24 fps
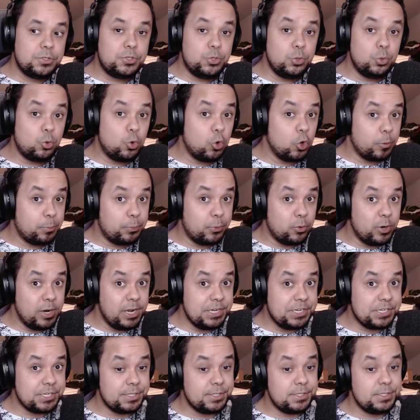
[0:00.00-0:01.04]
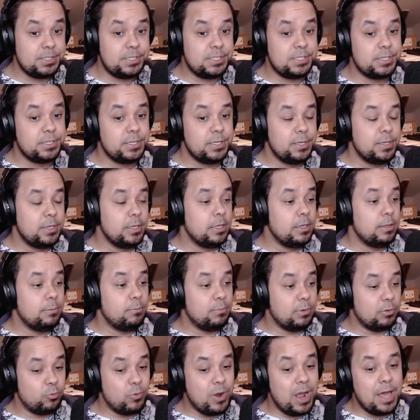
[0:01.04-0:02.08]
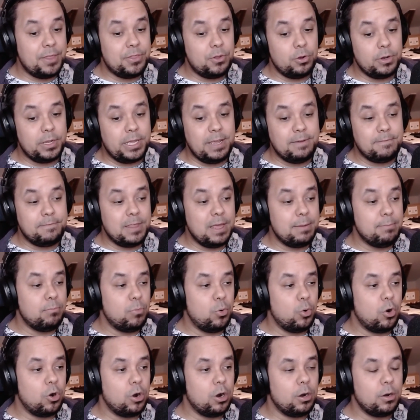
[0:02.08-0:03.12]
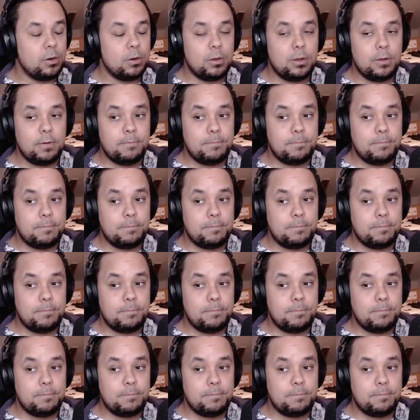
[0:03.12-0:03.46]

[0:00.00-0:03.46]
to corporations, but rather give them more